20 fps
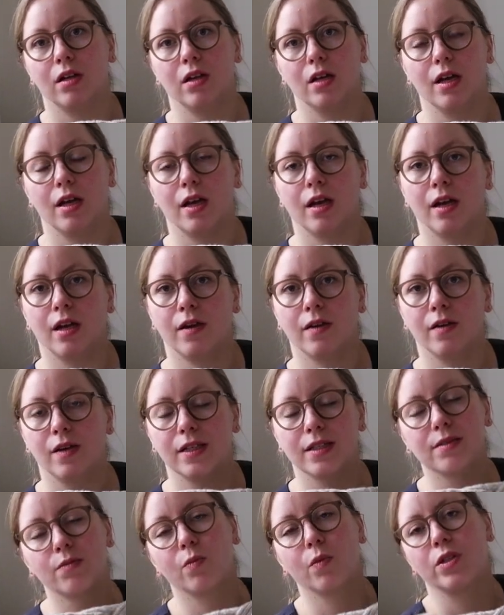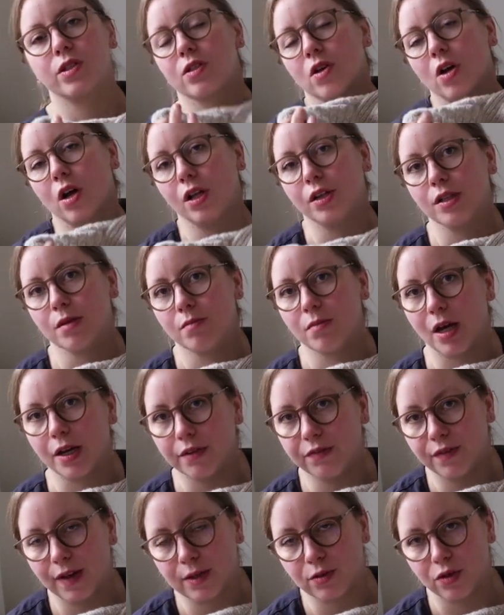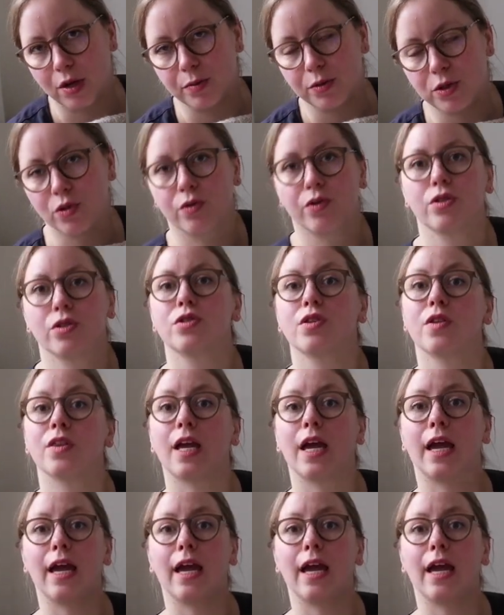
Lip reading: it's what's called a modified drop shoulder, so that it